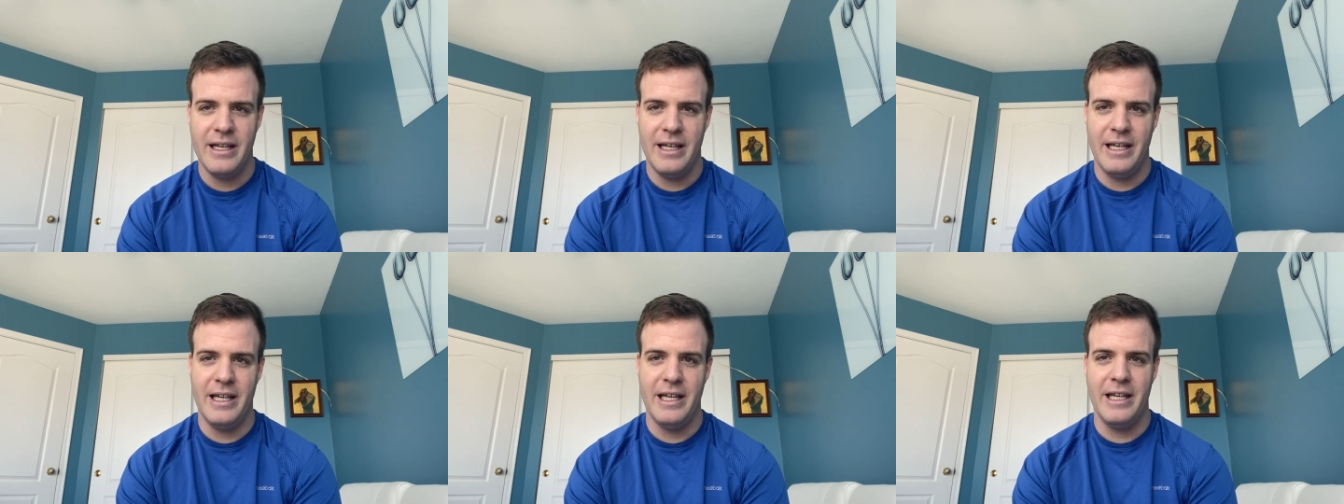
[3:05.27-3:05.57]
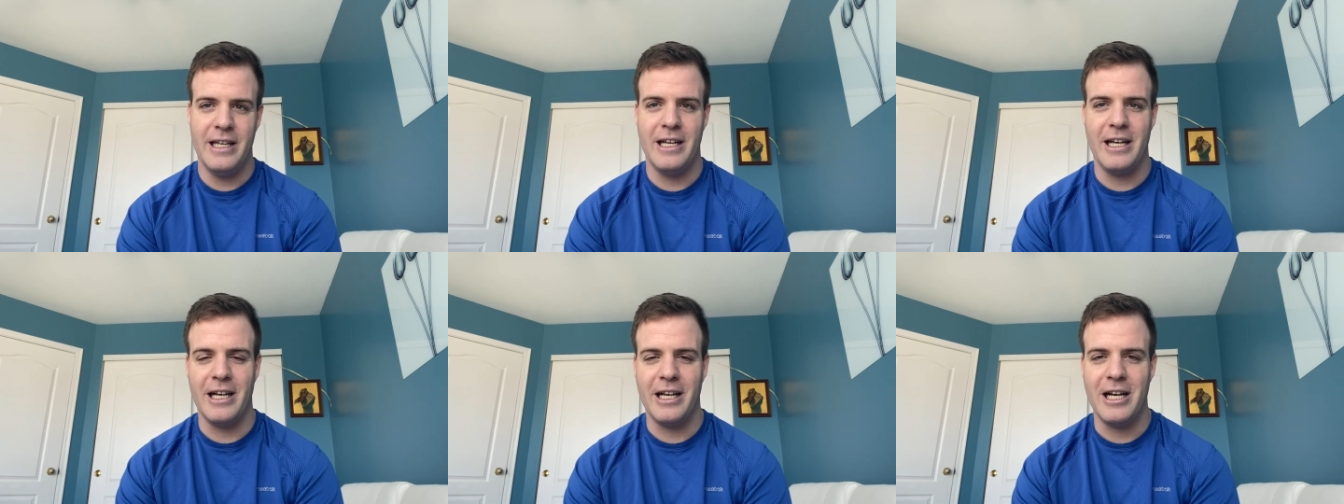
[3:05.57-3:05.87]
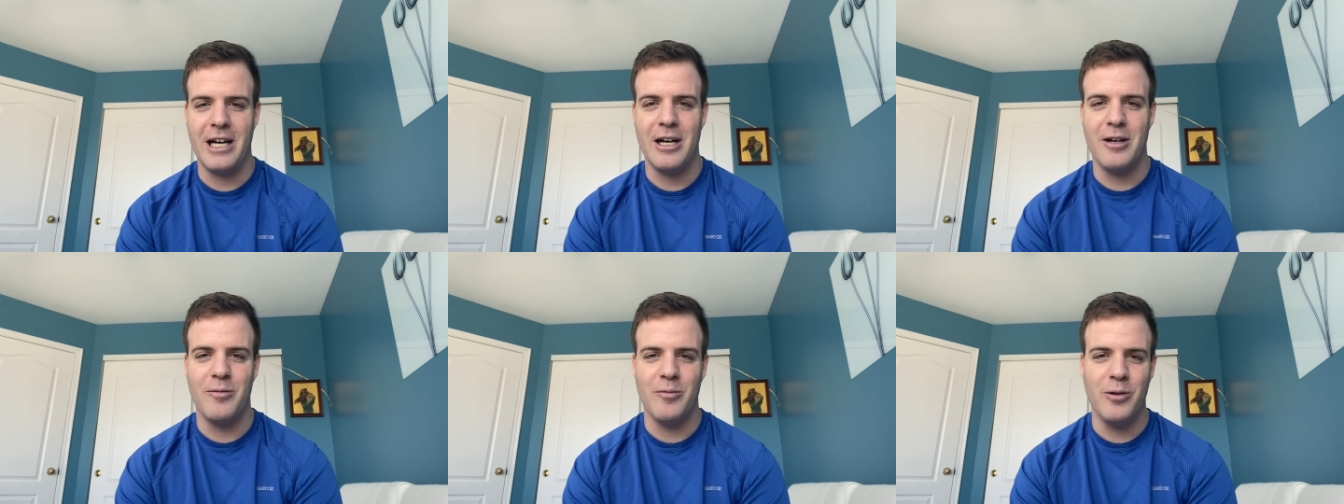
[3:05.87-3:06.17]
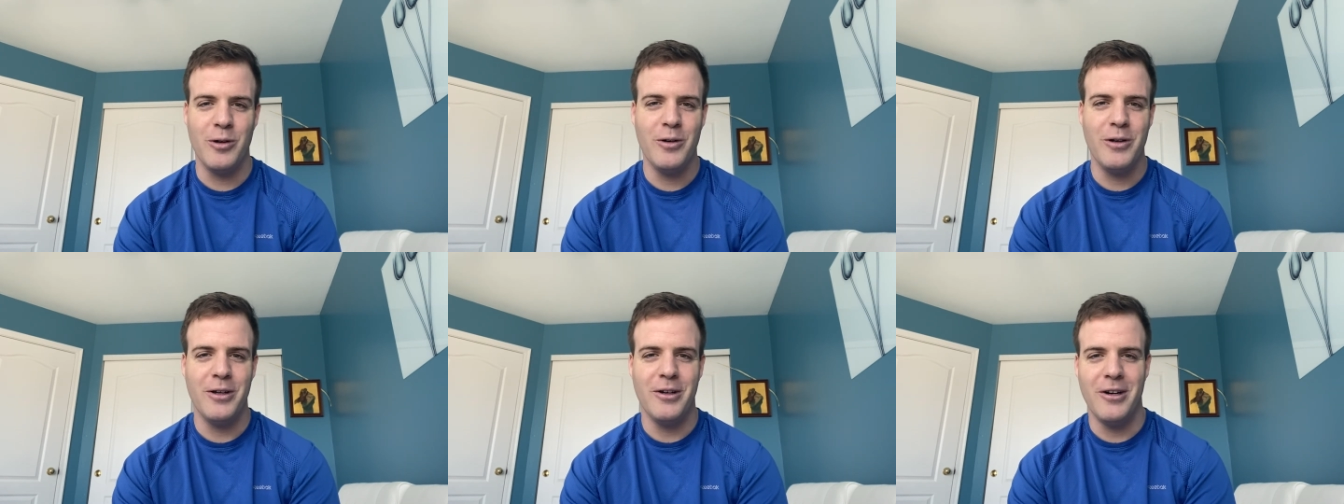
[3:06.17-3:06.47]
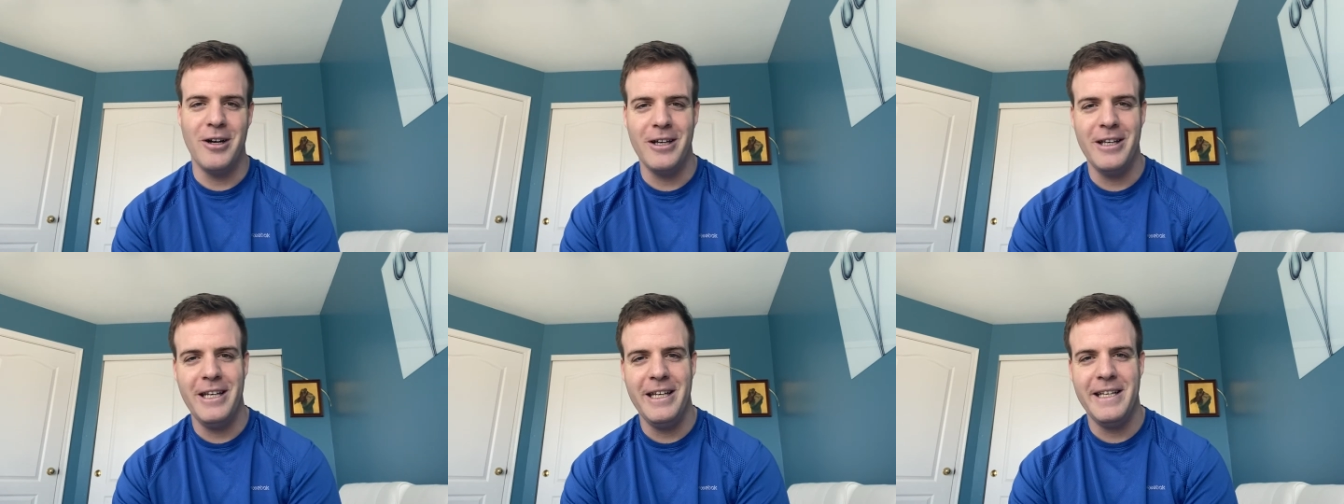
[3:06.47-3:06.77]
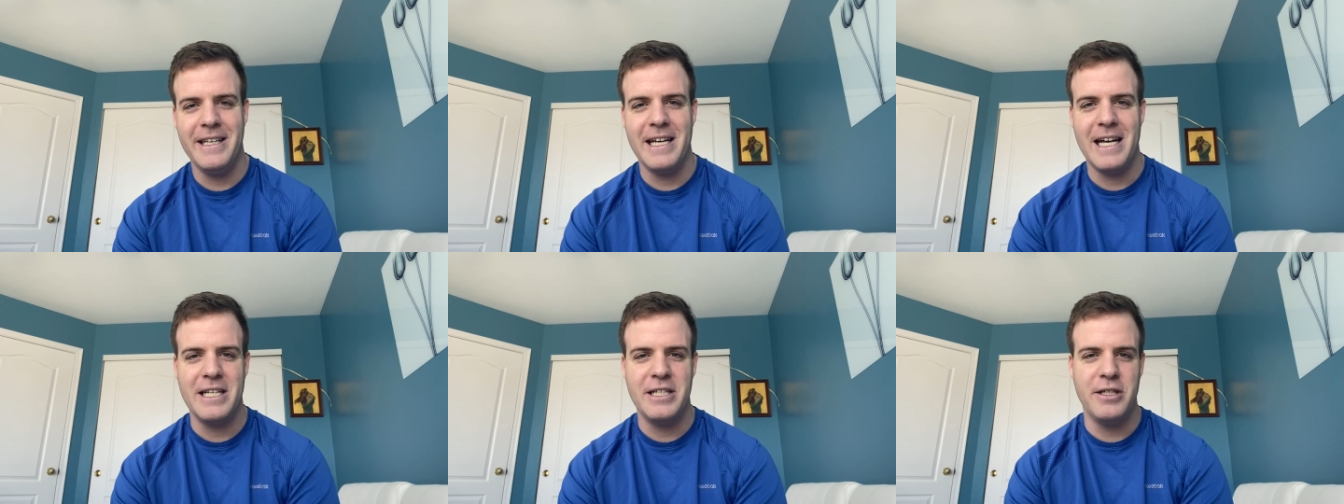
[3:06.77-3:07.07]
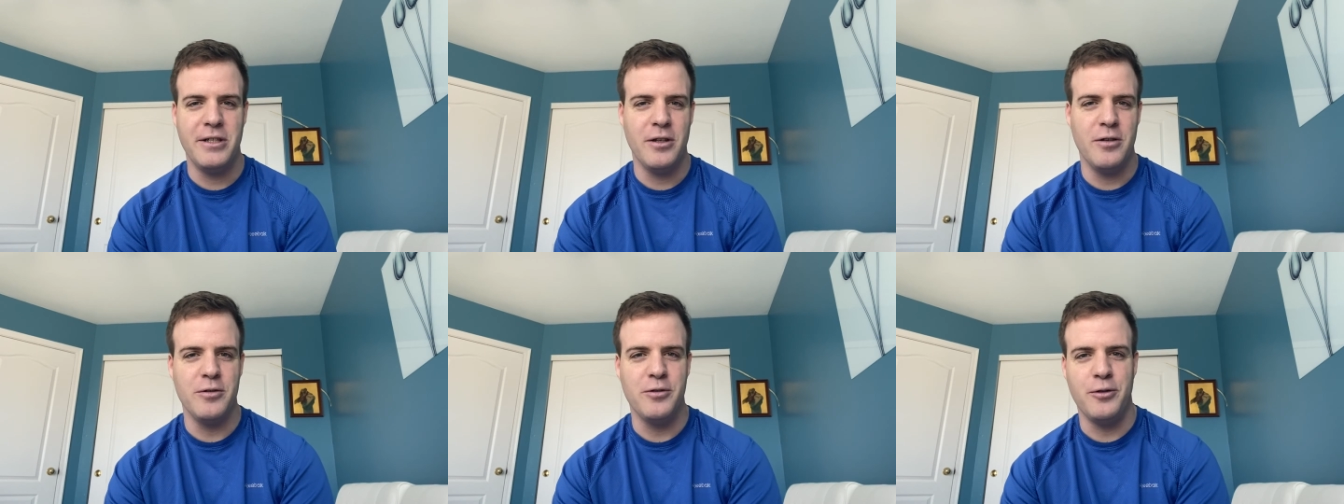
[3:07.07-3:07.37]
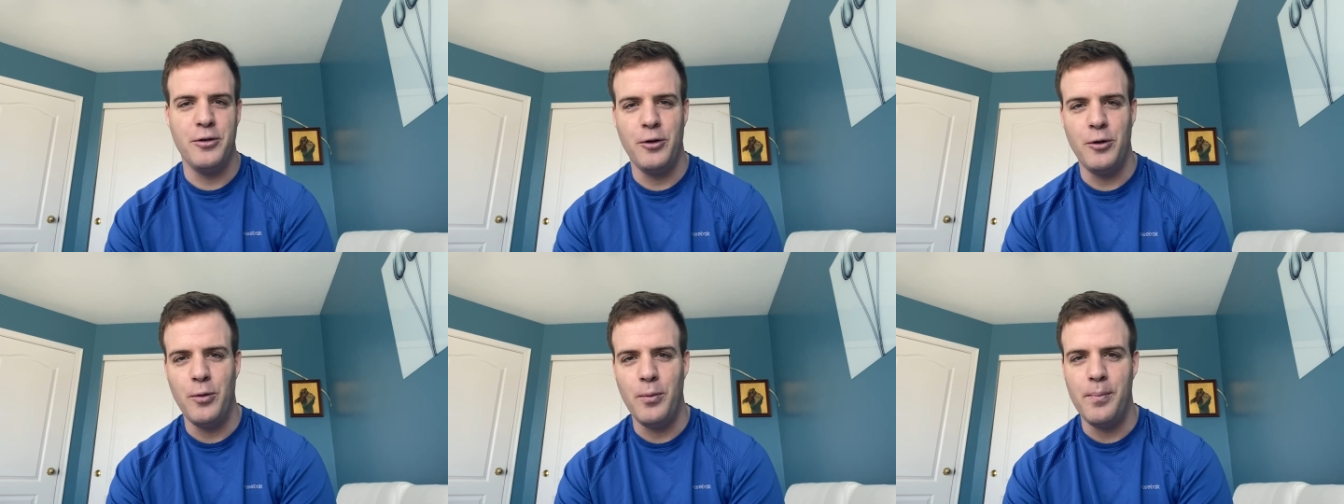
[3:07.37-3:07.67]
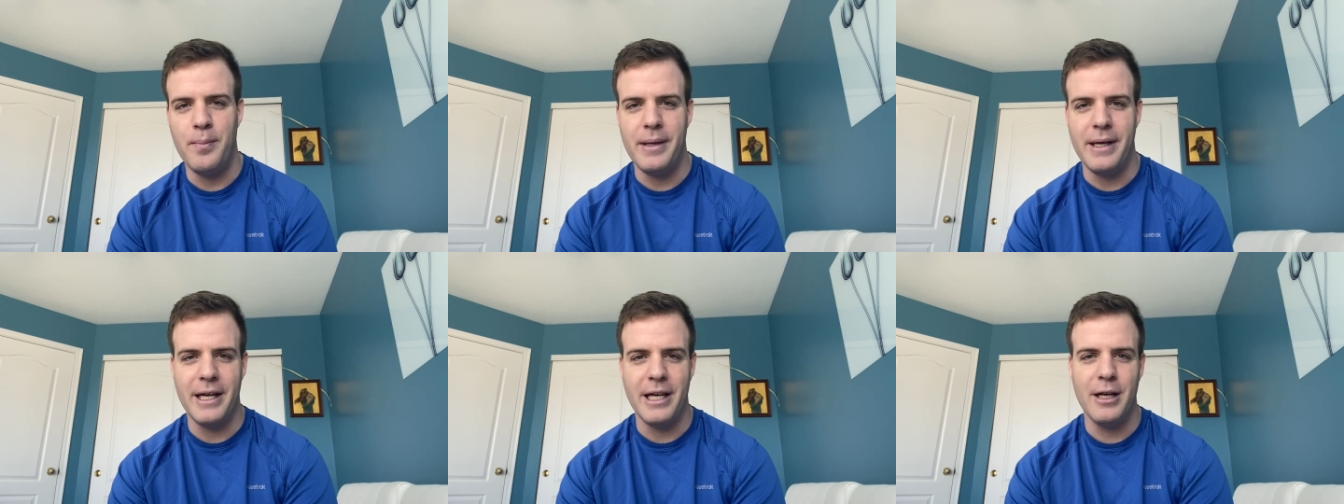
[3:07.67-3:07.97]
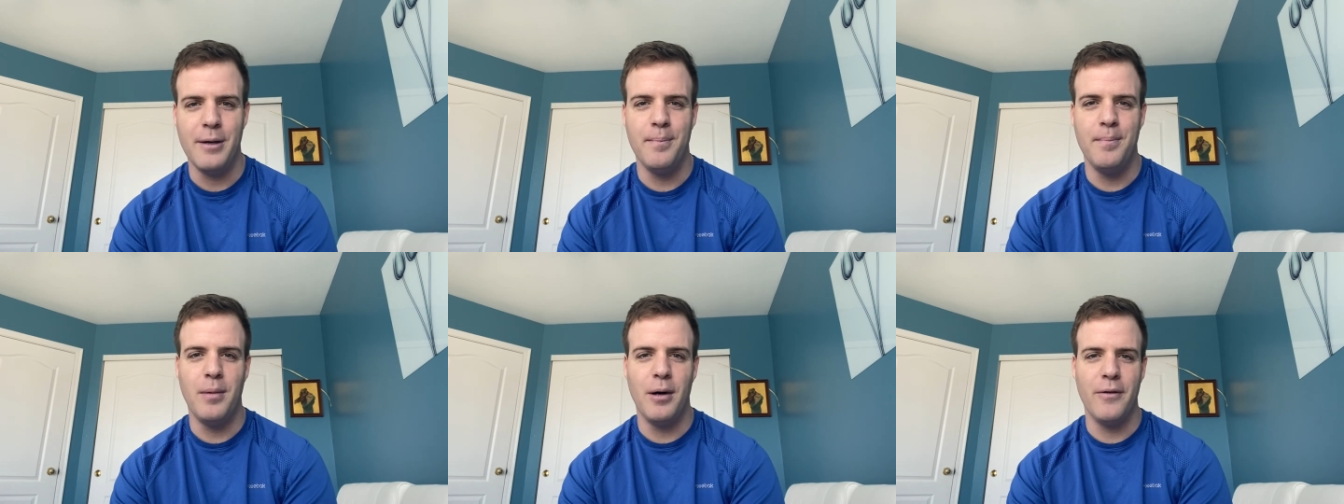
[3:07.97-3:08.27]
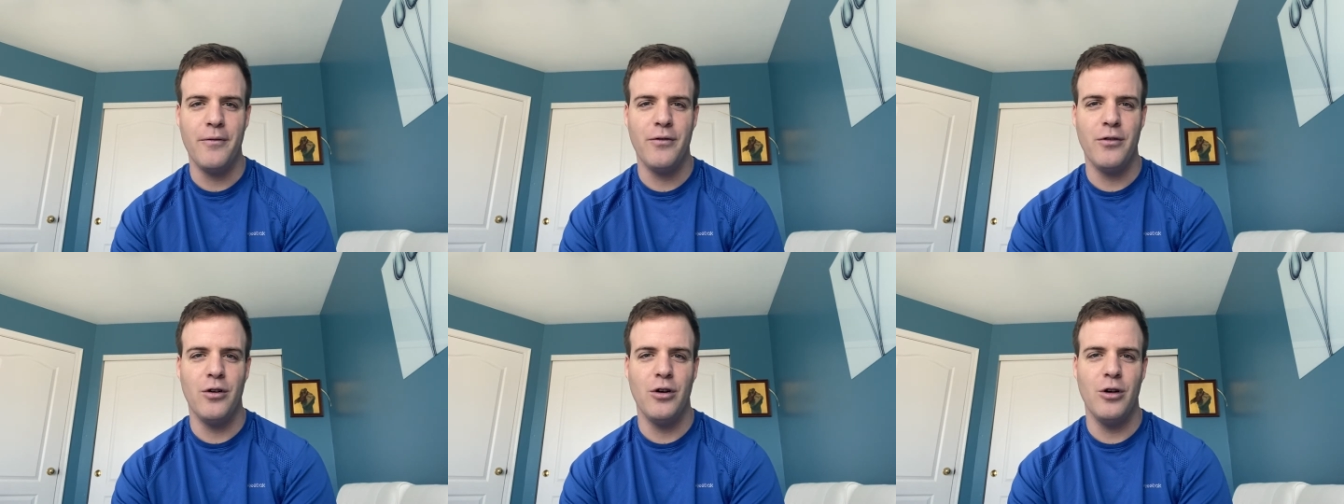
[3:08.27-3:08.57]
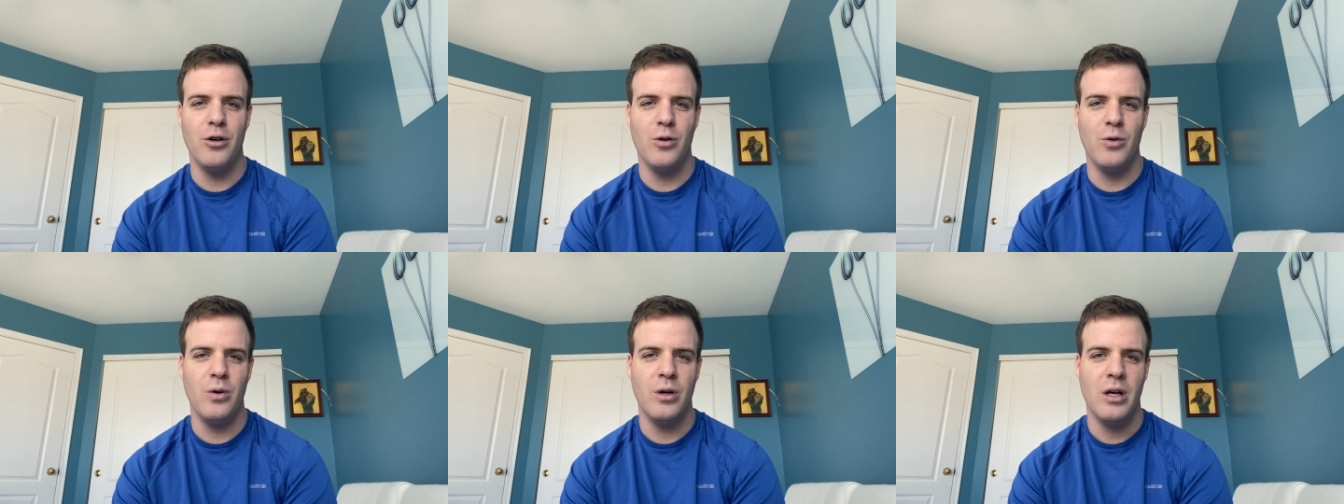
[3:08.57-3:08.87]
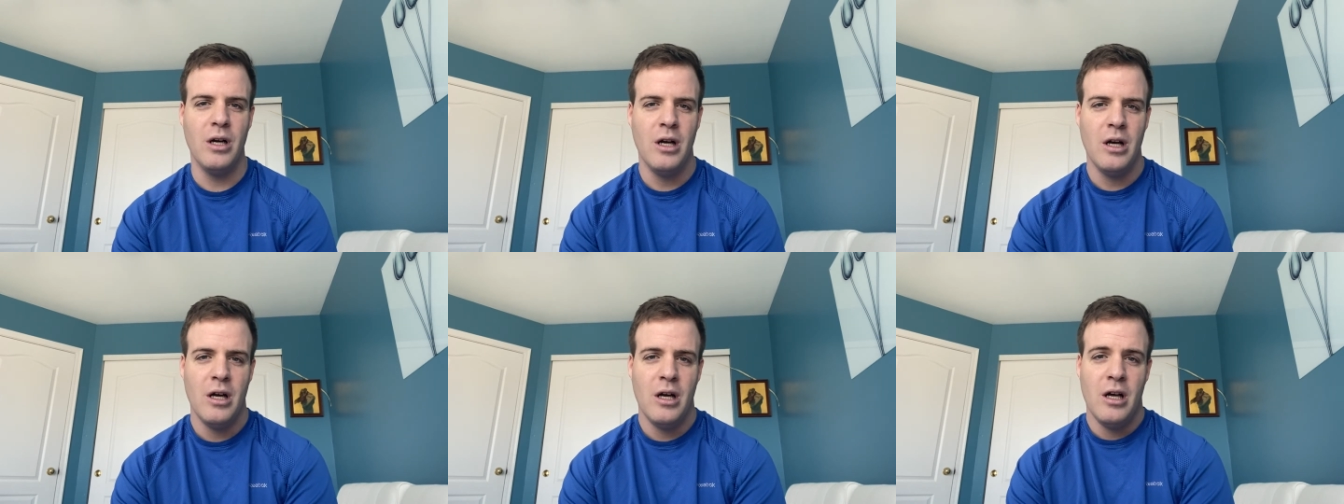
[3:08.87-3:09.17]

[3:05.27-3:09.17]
And I got really lucky catching those two big buffalo,